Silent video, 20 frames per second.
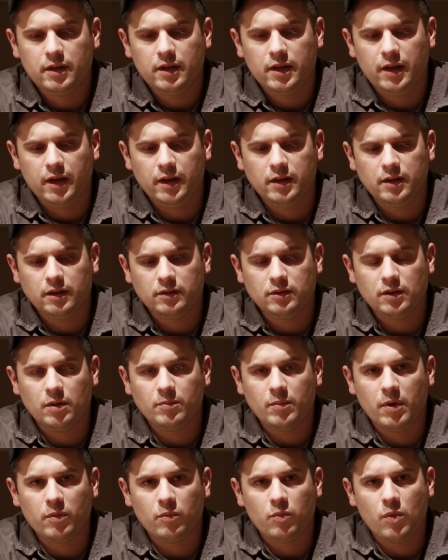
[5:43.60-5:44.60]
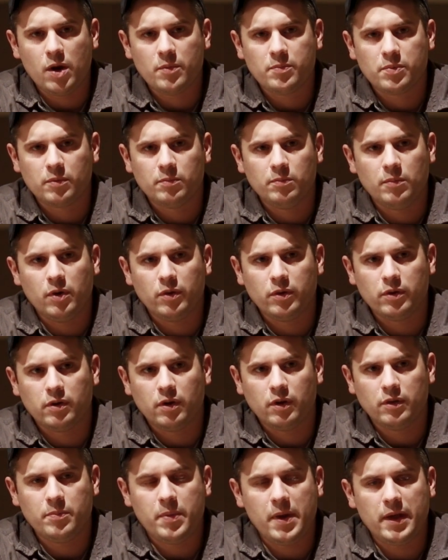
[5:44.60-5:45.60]
And I thought my wiper
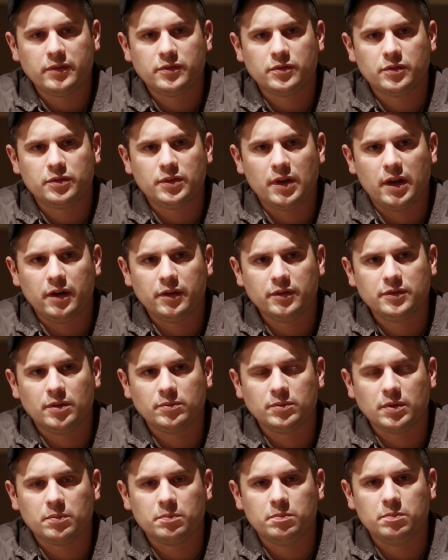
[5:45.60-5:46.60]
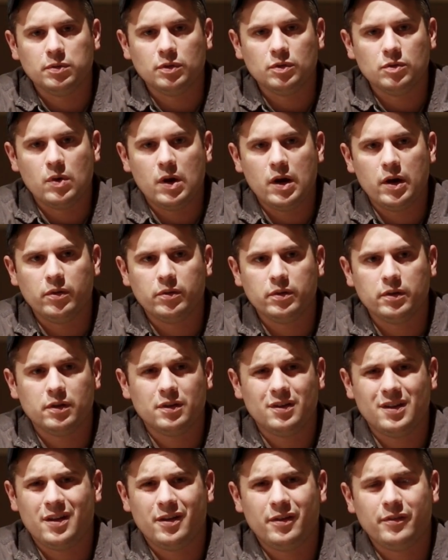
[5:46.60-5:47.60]
motor on the passenger side or something blew out,
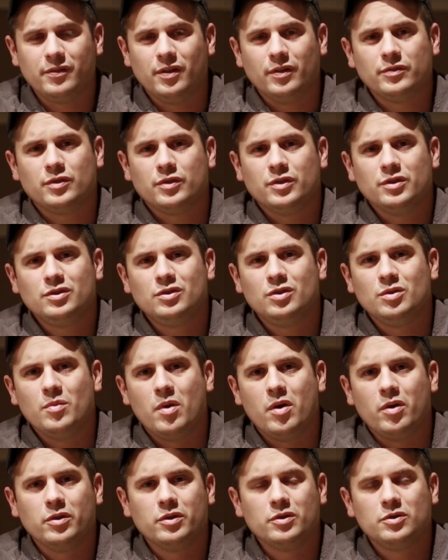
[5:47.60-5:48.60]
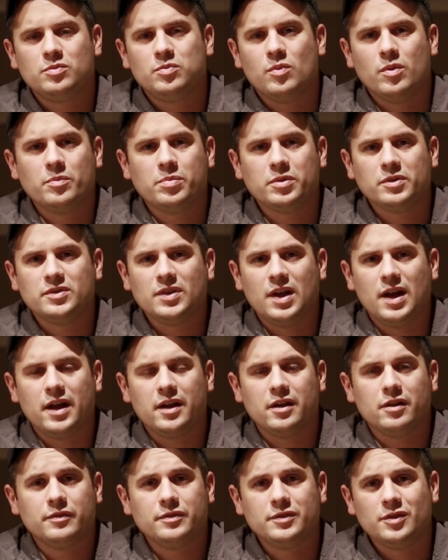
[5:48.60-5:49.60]
or I don't even know if there is two motors, one per
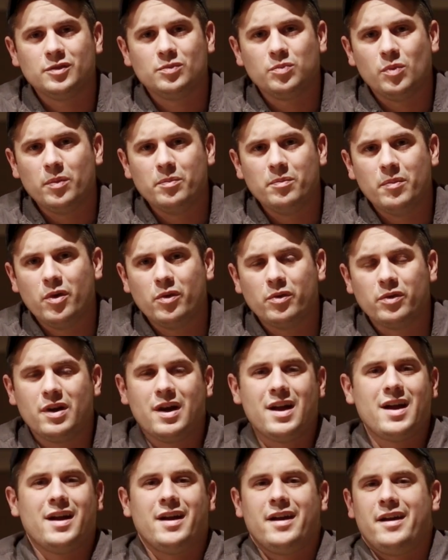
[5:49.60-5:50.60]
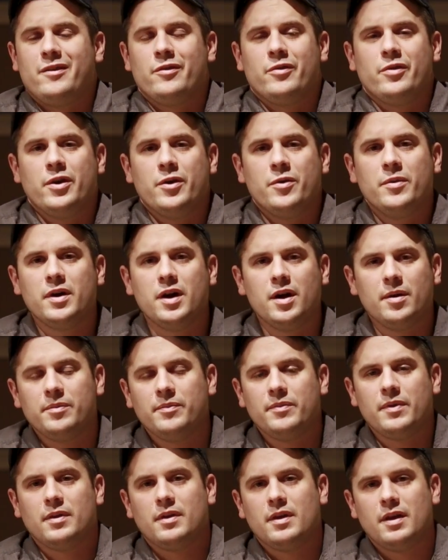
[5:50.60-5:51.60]
side, or if it's just one motor. I don't know.
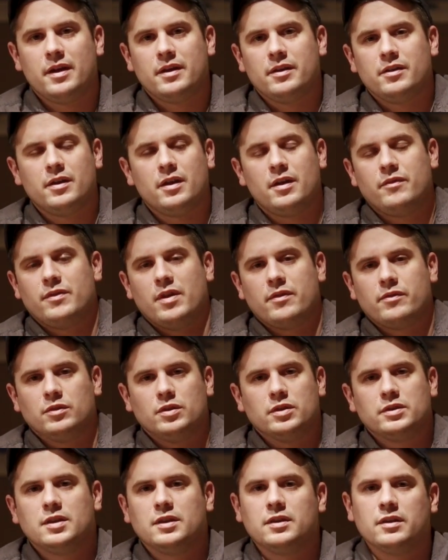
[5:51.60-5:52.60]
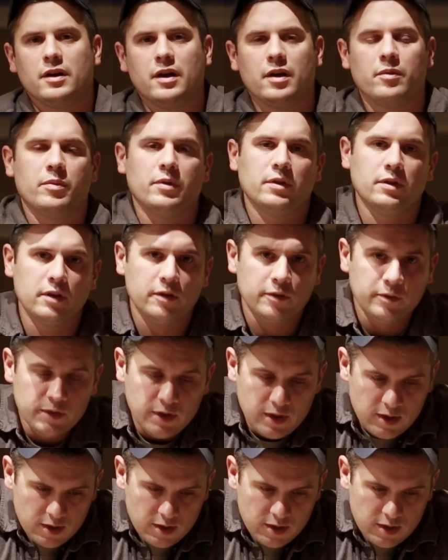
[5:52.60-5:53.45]
I've never looked in there. I wouldn't know.